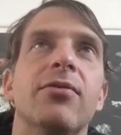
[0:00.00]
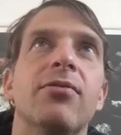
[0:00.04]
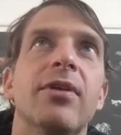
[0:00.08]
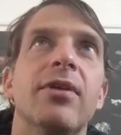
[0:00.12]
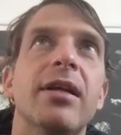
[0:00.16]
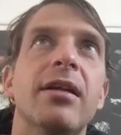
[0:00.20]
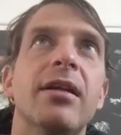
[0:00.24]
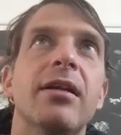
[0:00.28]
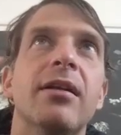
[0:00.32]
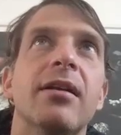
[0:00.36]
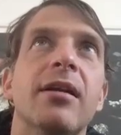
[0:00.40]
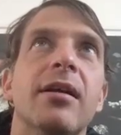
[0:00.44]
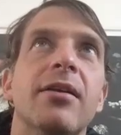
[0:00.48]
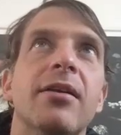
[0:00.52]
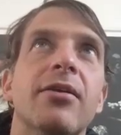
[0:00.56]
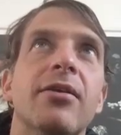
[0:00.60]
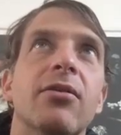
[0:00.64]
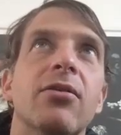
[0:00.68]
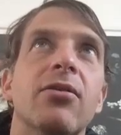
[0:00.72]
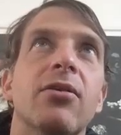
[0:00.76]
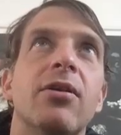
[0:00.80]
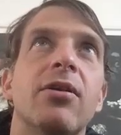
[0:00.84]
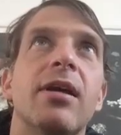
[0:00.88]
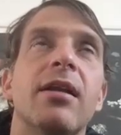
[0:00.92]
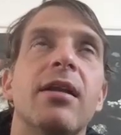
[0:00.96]
read it and you
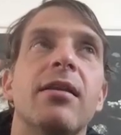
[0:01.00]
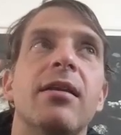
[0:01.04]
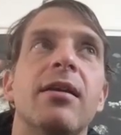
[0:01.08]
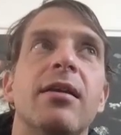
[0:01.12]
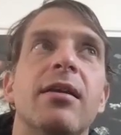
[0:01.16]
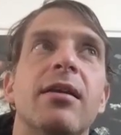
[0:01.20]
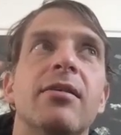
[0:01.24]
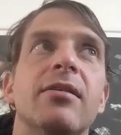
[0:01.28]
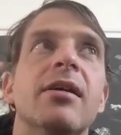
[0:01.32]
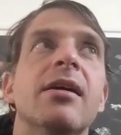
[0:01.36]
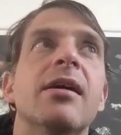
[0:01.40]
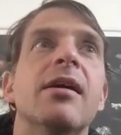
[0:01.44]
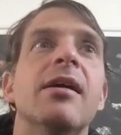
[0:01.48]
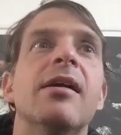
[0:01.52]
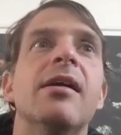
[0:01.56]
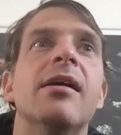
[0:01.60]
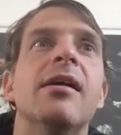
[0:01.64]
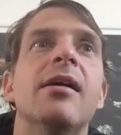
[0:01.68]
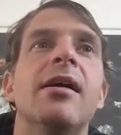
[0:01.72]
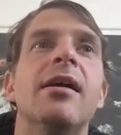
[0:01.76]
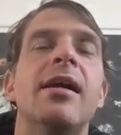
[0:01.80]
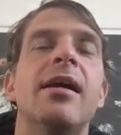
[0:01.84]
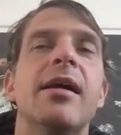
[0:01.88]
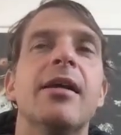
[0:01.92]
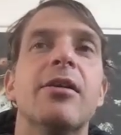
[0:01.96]
look at these
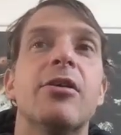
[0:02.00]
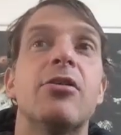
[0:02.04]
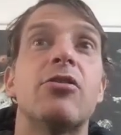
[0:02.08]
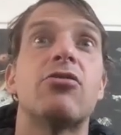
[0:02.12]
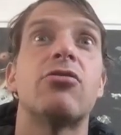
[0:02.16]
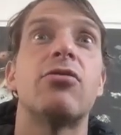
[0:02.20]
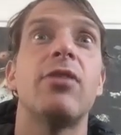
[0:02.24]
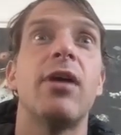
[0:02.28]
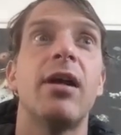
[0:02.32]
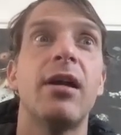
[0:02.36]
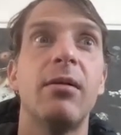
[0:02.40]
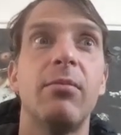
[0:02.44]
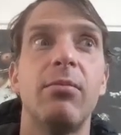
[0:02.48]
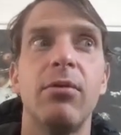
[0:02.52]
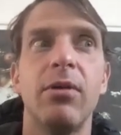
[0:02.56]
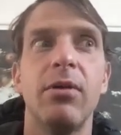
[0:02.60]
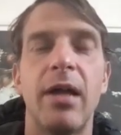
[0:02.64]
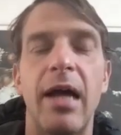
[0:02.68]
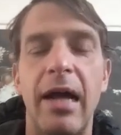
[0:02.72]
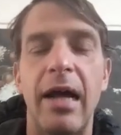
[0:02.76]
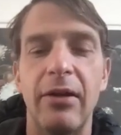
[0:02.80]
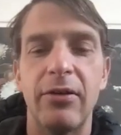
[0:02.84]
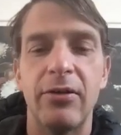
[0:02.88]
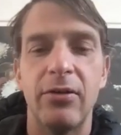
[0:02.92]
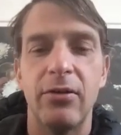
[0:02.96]
incredible
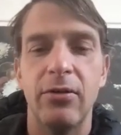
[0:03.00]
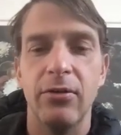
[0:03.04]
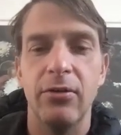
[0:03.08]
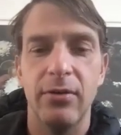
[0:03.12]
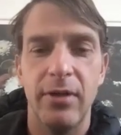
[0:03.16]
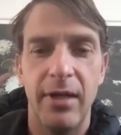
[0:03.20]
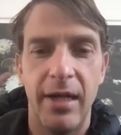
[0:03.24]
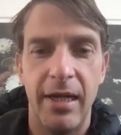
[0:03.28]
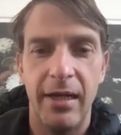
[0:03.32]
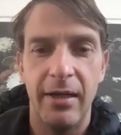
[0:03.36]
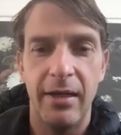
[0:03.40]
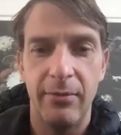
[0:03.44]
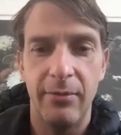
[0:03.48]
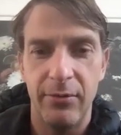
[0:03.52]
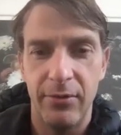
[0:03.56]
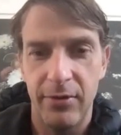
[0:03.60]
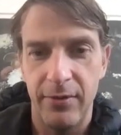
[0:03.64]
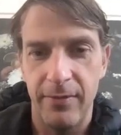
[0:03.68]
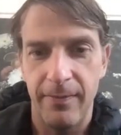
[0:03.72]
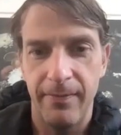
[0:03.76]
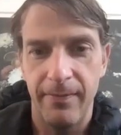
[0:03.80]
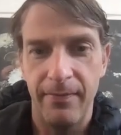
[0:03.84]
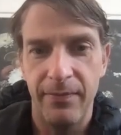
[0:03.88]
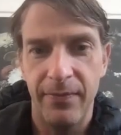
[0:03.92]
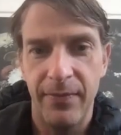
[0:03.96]
household names,
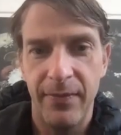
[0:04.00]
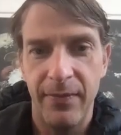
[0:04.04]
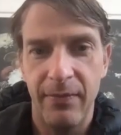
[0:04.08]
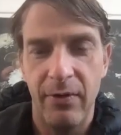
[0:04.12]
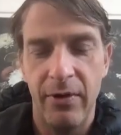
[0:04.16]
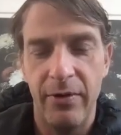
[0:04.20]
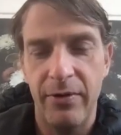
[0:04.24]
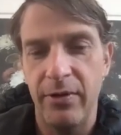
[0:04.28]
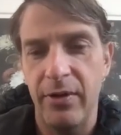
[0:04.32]
right?